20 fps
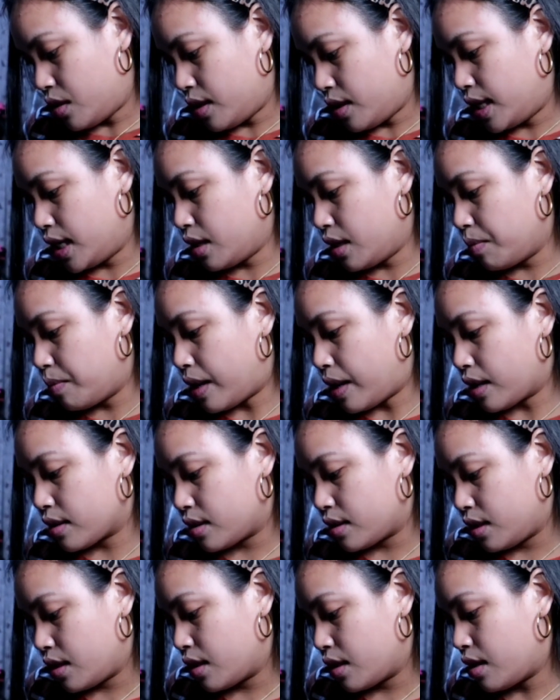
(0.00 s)
Little
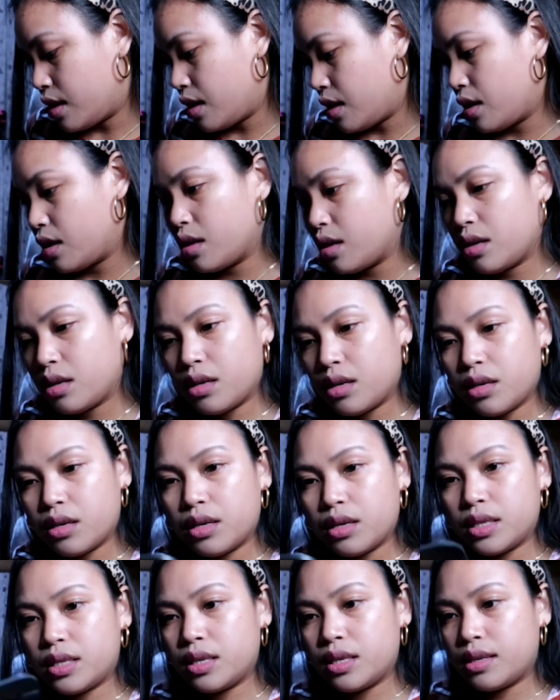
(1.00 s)
box it got.
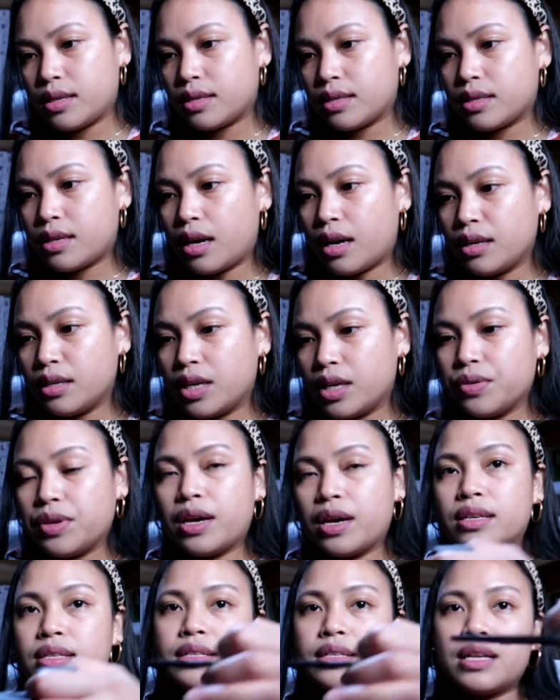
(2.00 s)
Is it a stand? Oh
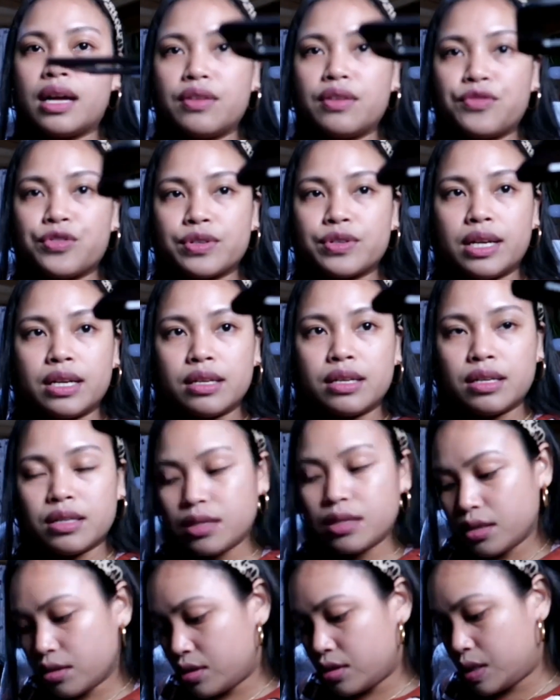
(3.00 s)
yeah, a stand for the
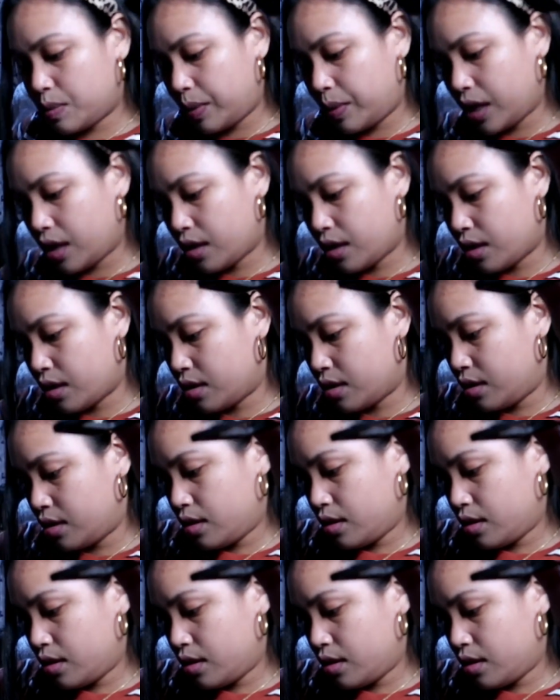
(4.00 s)
little speaker.